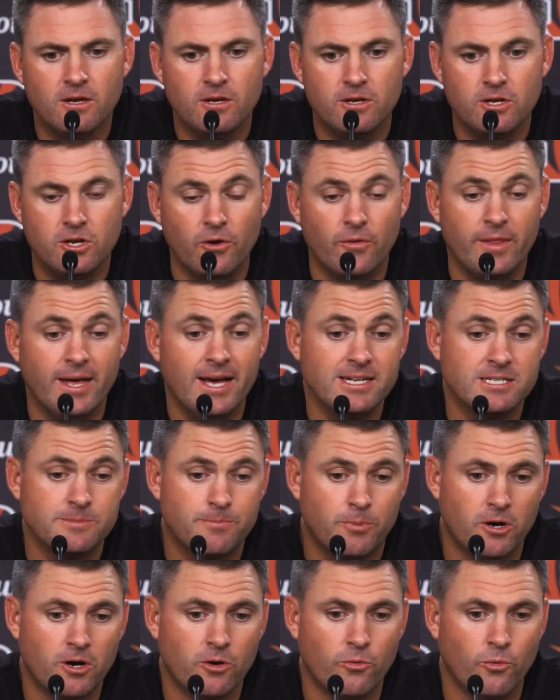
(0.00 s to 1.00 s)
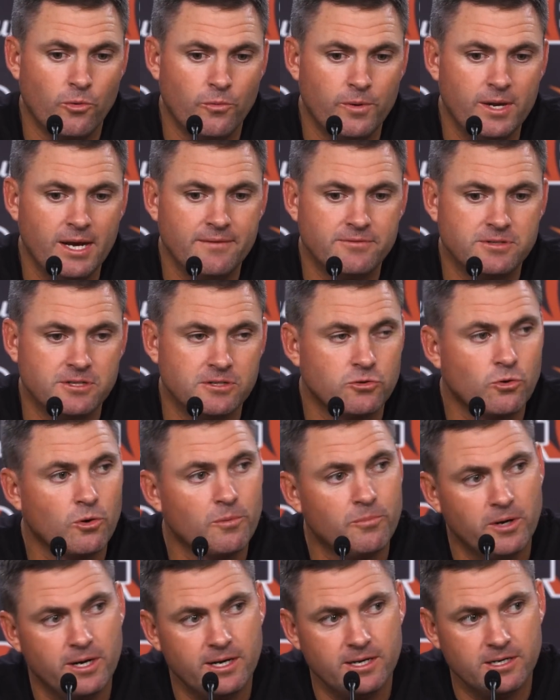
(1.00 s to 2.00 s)
you know, that's part of what we have to
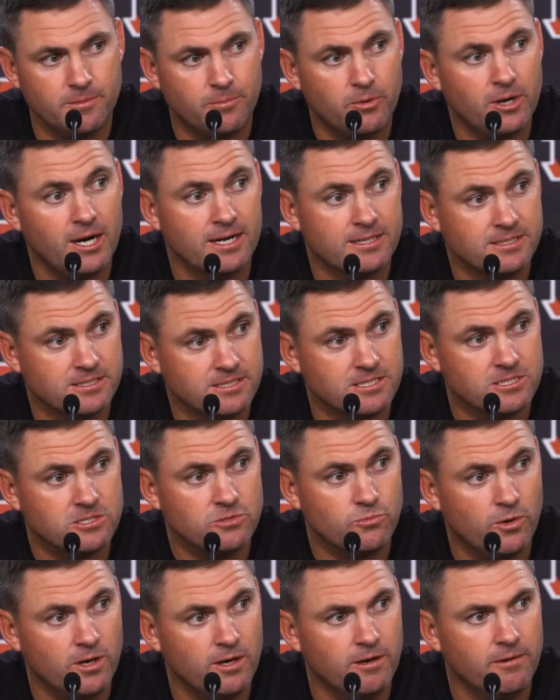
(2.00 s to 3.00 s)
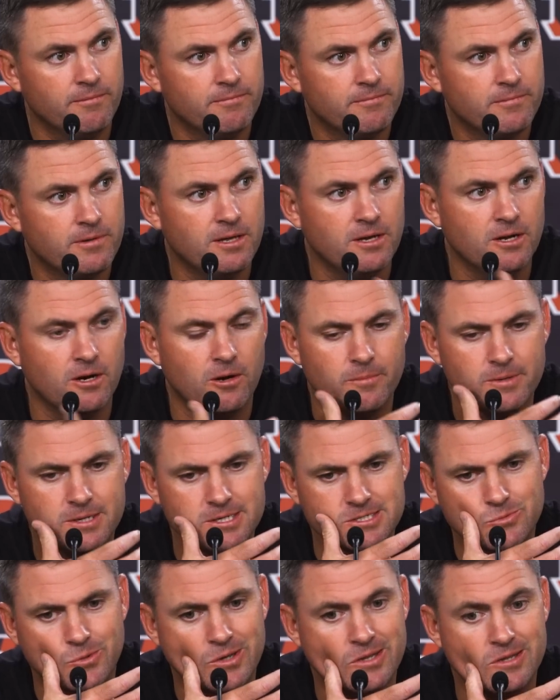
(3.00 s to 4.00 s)
incorporate into practice as well, you know,
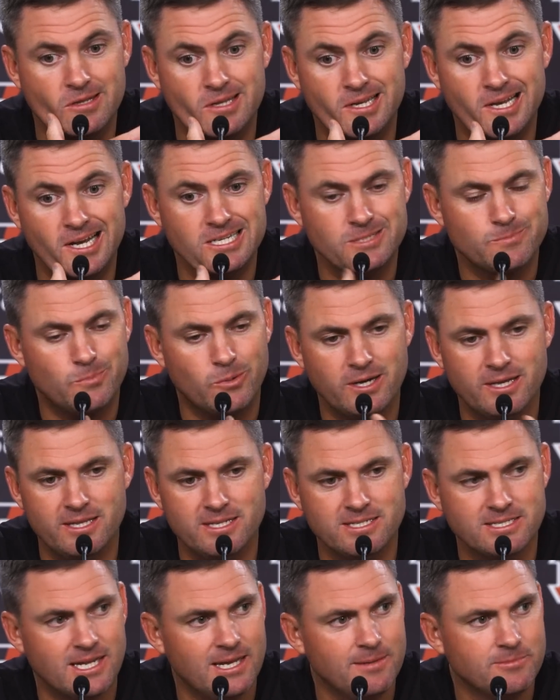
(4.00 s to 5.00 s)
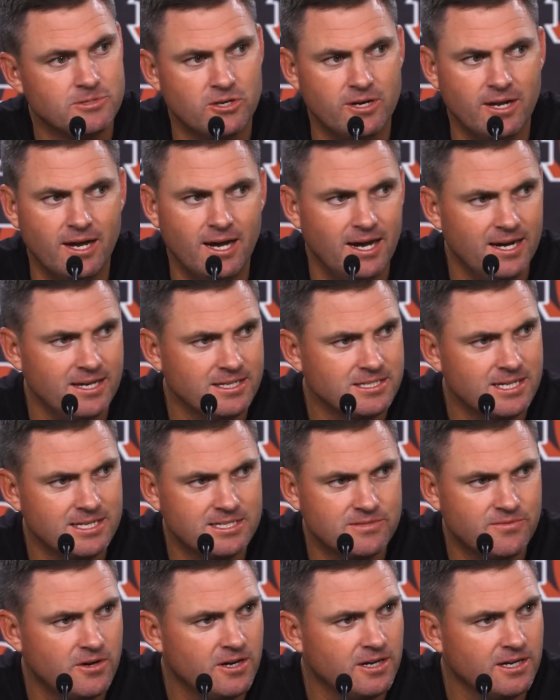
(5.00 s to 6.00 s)
because whether the guys play in these games or not,
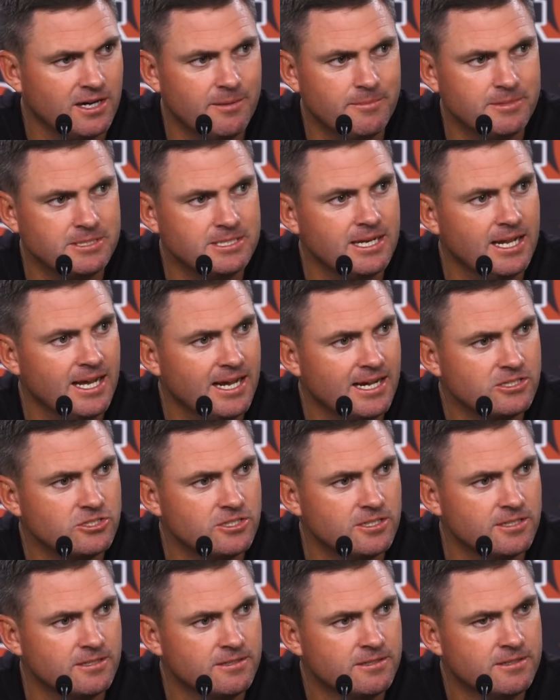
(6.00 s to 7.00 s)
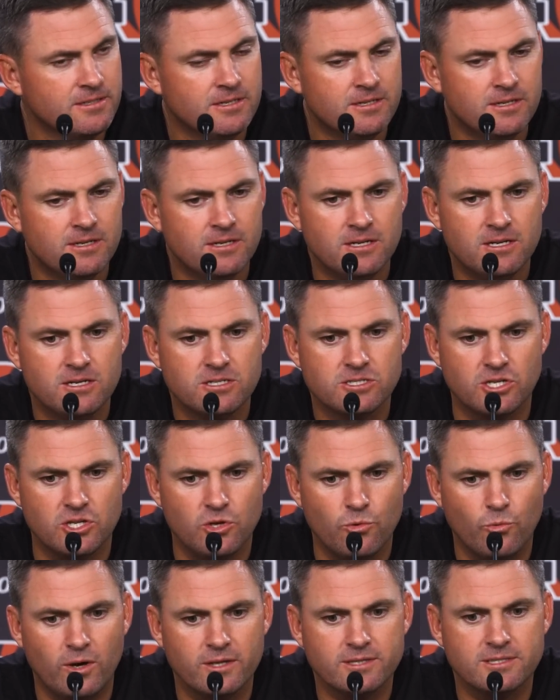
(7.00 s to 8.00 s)
it's very limited action. So
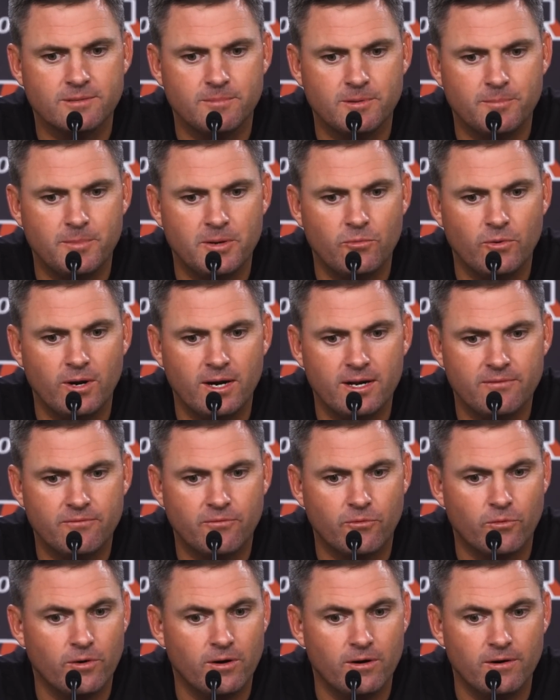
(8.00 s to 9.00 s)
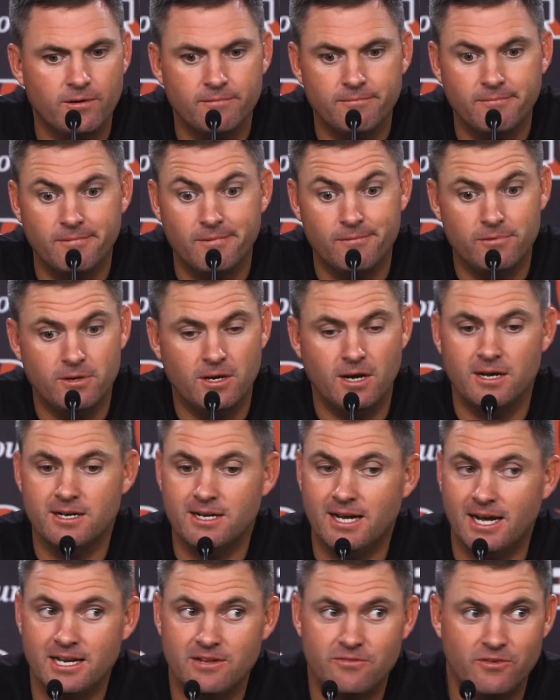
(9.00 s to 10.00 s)
you want them to be ready for a
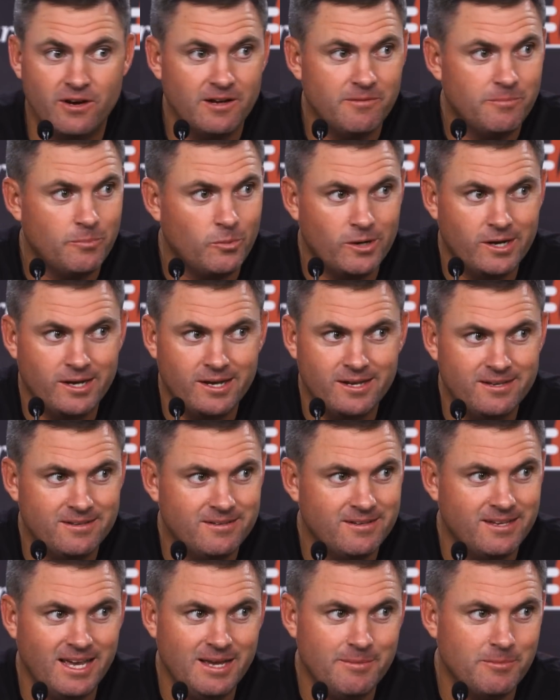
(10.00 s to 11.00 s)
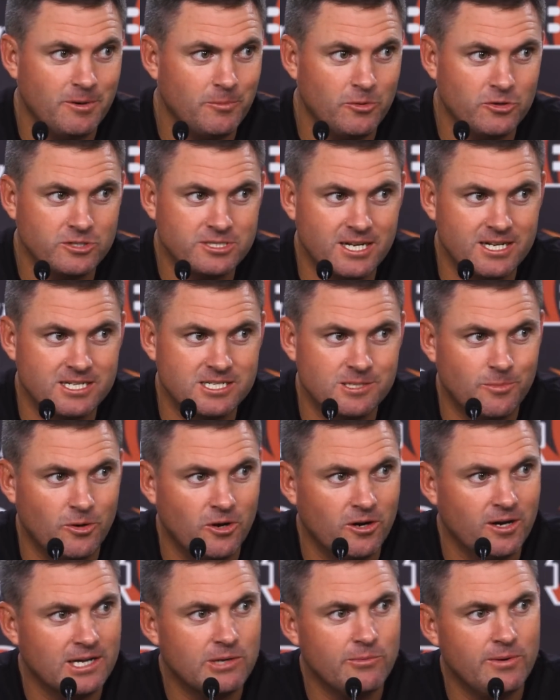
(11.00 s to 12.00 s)
95 play game on both sides of the
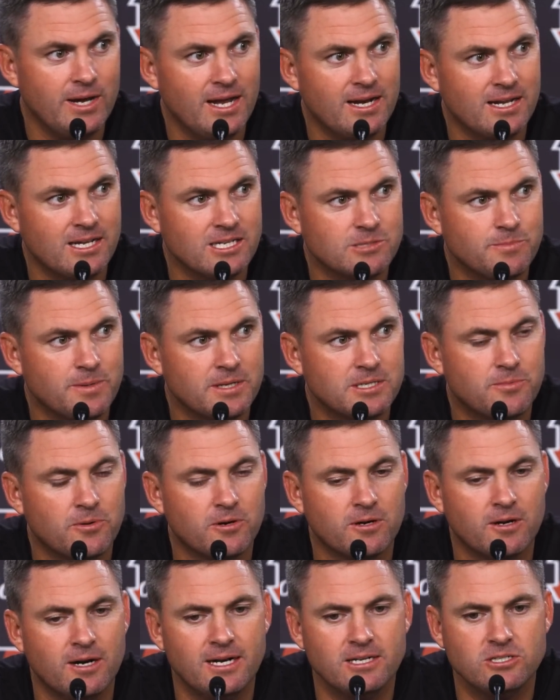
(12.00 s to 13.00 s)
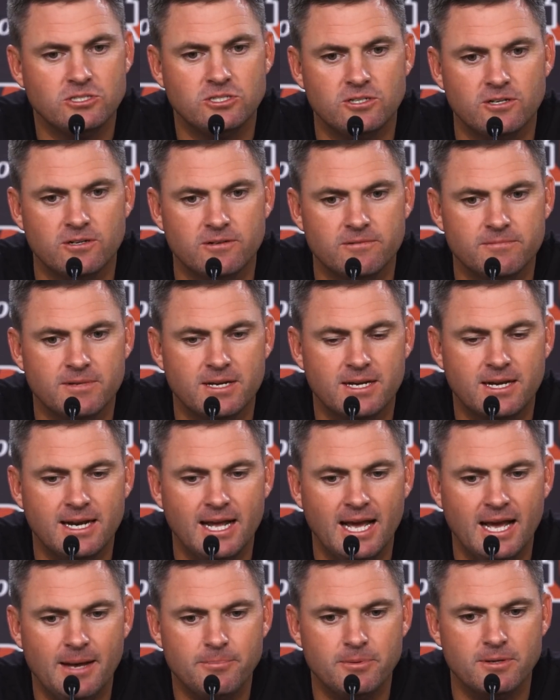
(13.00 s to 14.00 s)
ball, like we had against Pittsburgh last year. It can
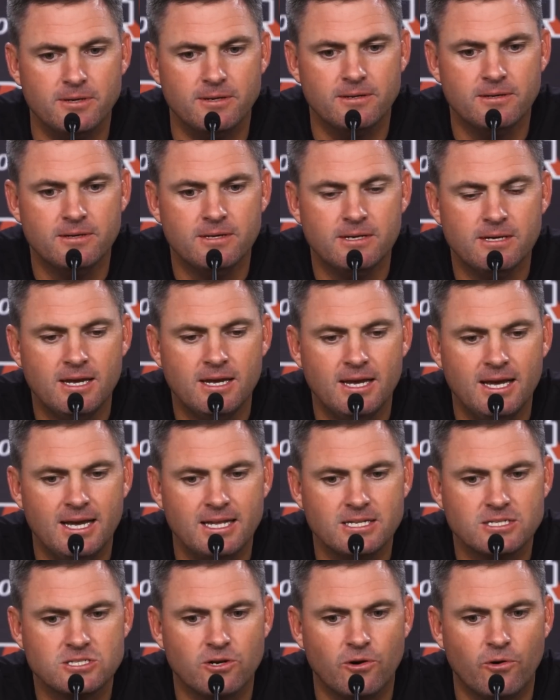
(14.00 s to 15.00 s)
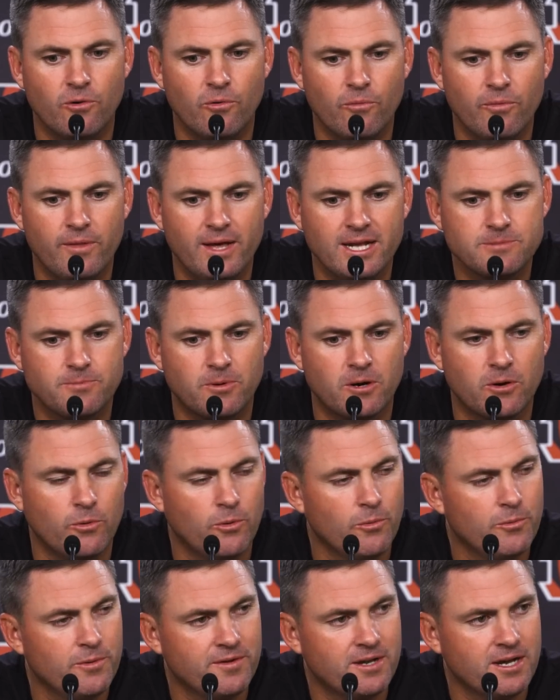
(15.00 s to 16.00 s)
happen. And so that's part of what
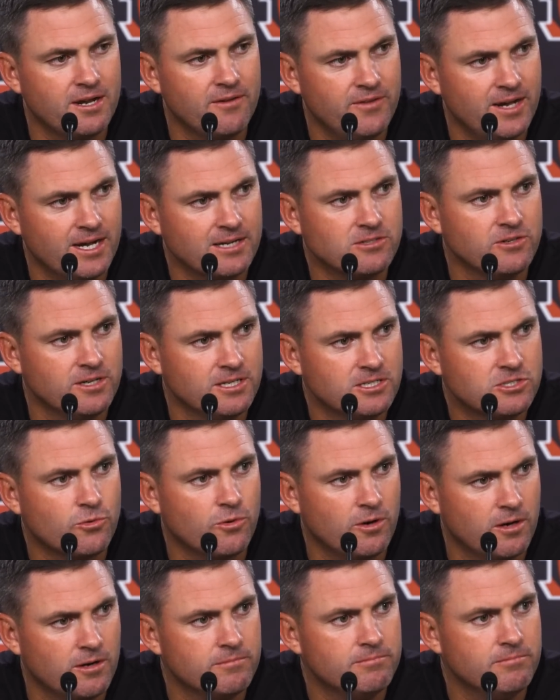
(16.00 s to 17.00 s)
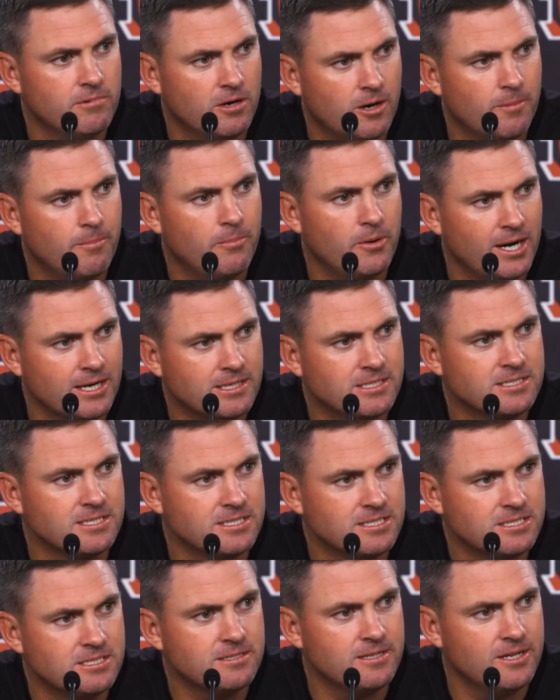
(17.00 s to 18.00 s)
we've got to factor into our
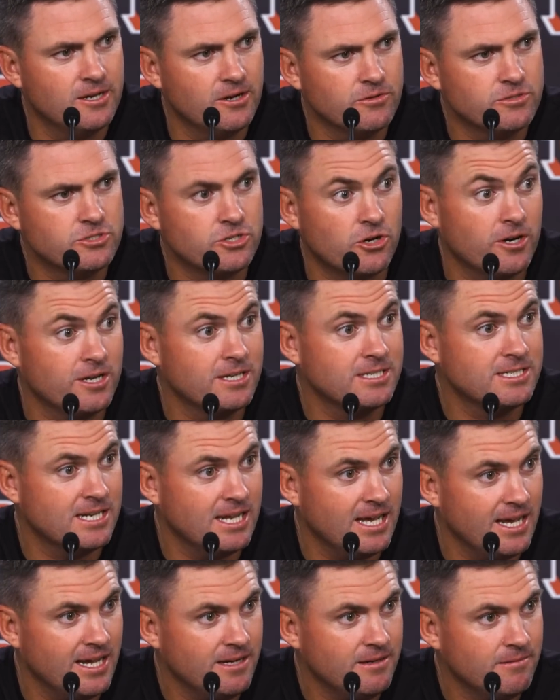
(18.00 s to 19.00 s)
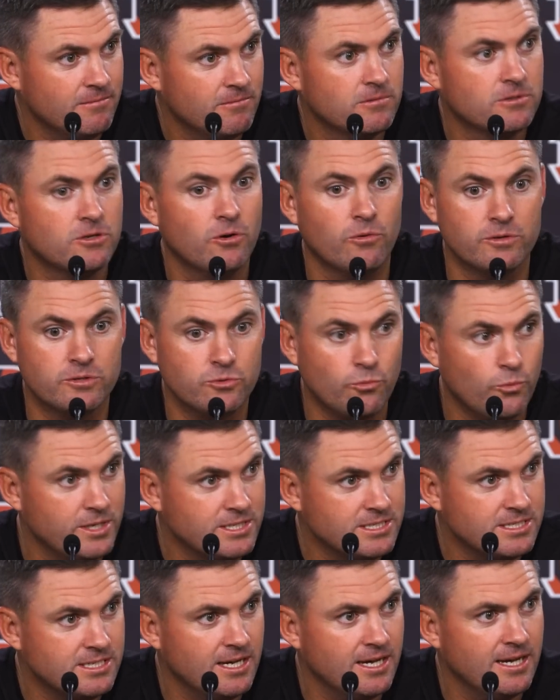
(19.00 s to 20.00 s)
practices, you know, starting today, going to
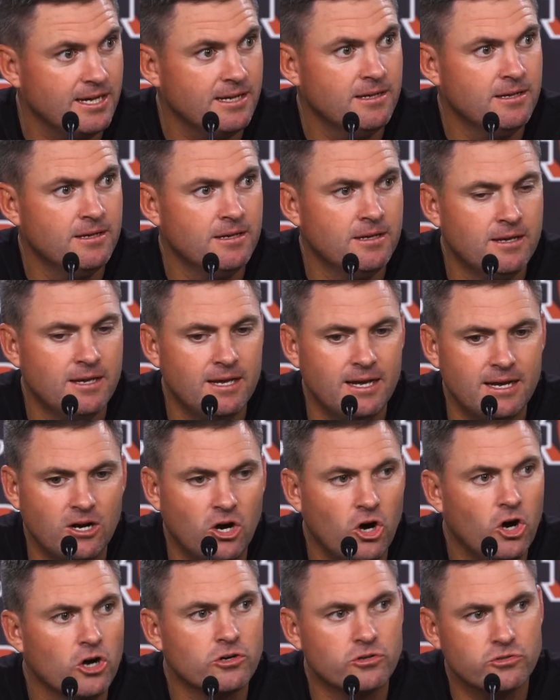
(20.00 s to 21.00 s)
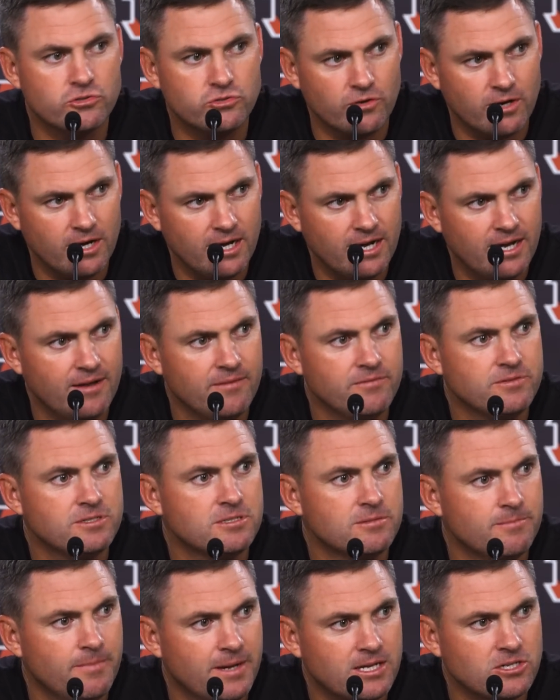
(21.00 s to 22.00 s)
Wednesday, longer
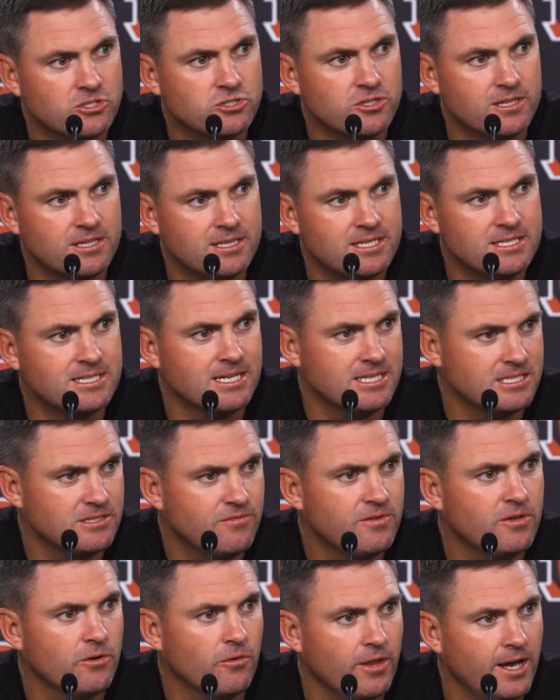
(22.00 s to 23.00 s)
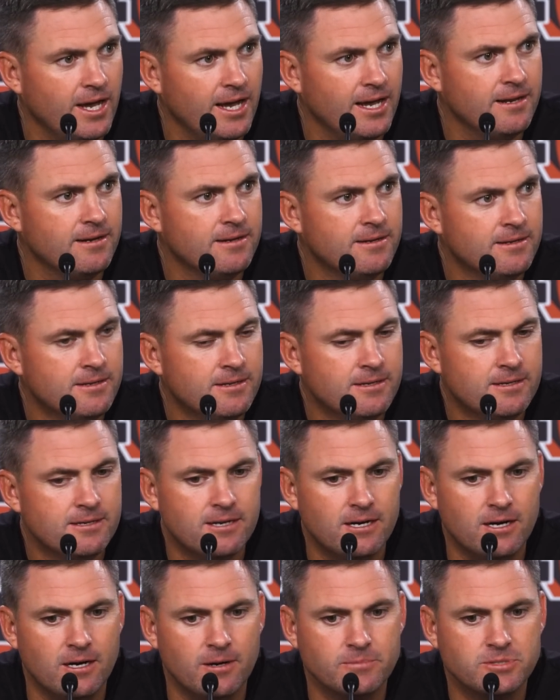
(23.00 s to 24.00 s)
drives, making sure that these guys feel that.
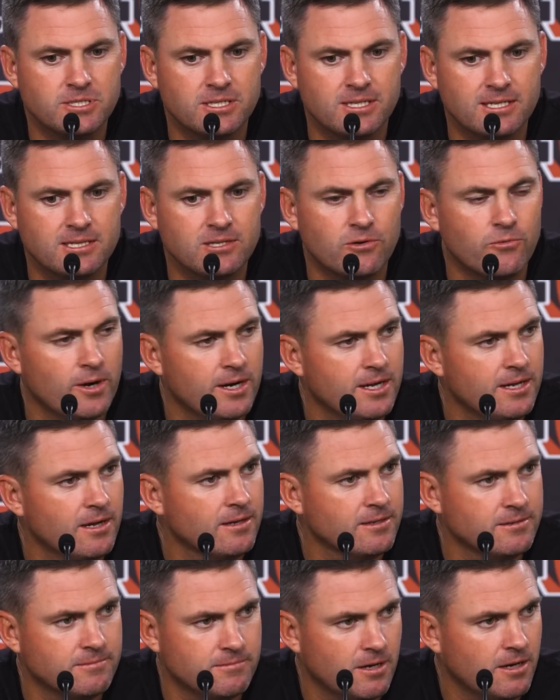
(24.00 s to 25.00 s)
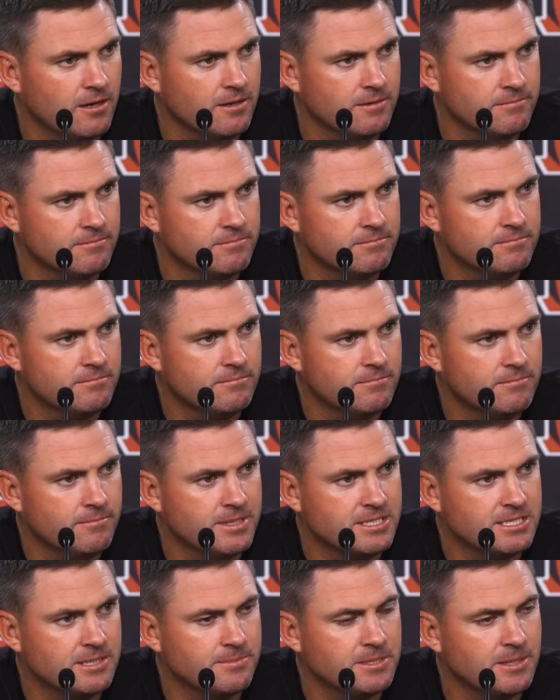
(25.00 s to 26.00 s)
So that they're ready on
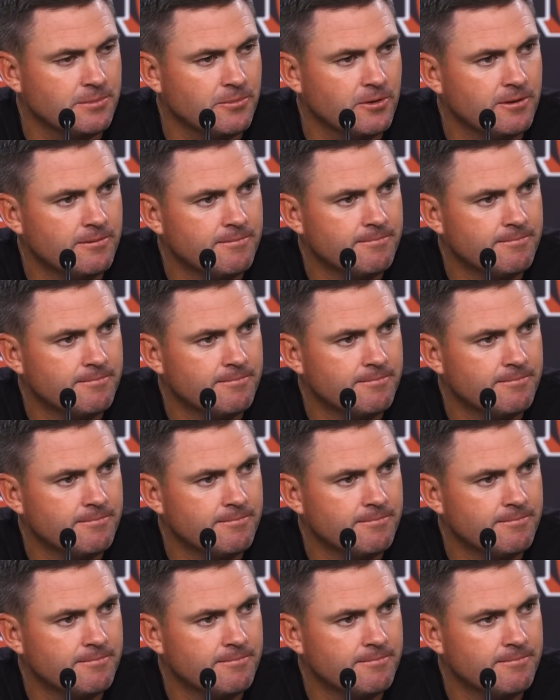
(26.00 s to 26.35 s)
mid-September.